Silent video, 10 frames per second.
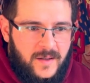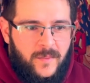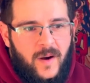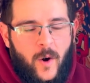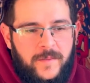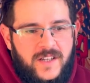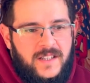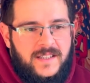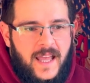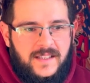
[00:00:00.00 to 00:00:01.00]
objects
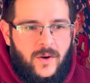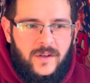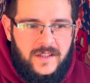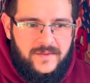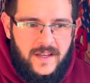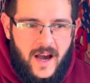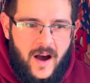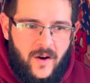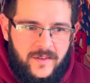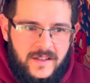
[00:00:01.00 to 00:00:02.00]
that Olivia
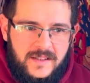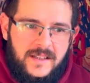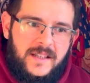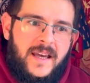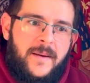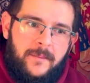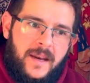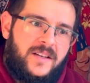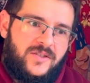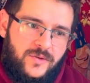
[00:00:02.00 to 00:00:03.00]
obviously
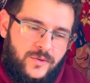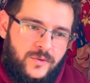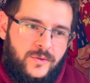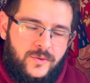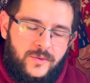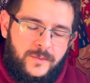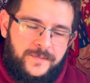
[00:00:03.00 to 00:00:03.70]
managed to